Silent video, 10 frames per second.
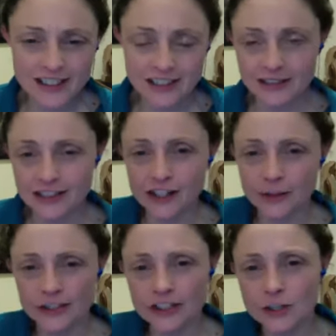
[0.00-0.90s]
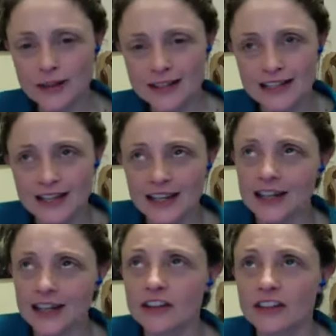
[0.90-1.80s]
And, you know, when you're 20
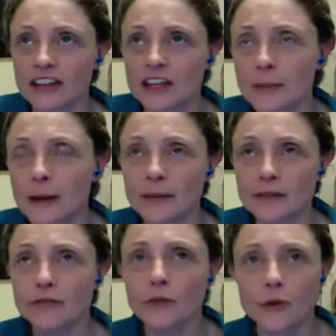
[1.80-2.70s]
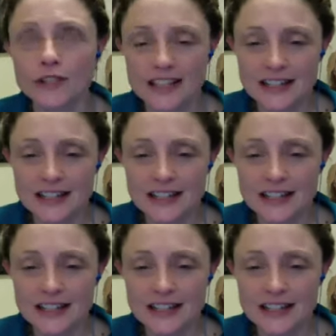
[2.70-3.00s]
and you think about being 40,